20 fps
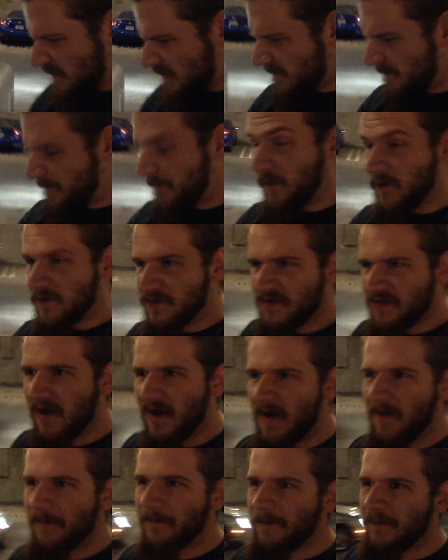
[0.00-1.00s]
first
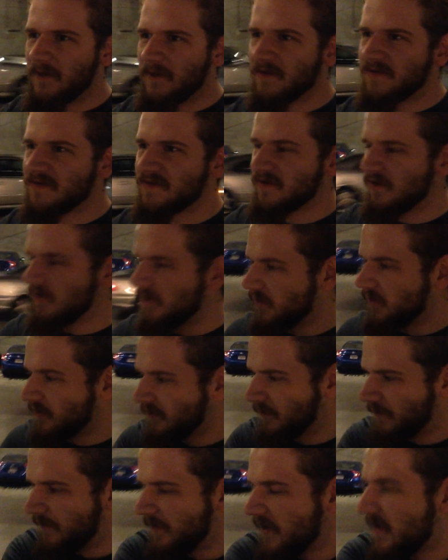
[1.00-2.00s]
come, first
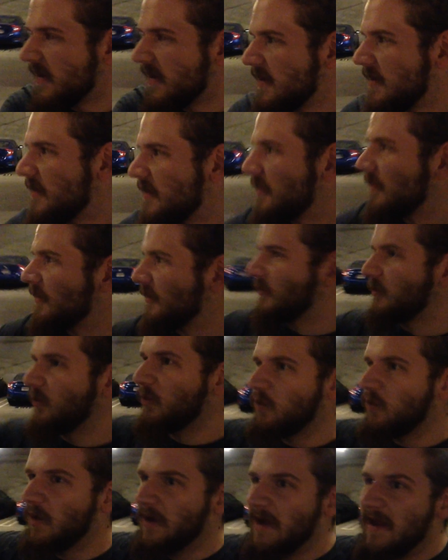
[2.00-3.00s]
serve, or
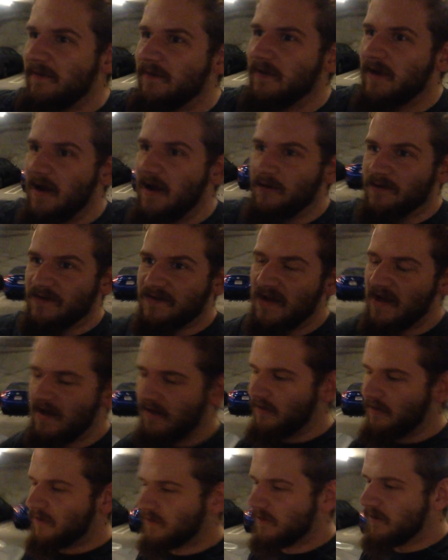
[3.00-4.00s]
whatever. I was
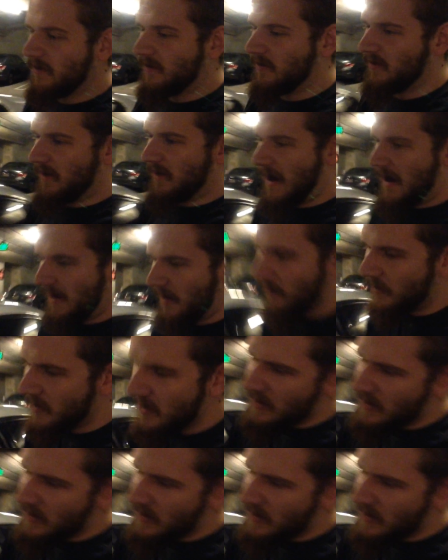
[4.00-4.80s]
saying earlier how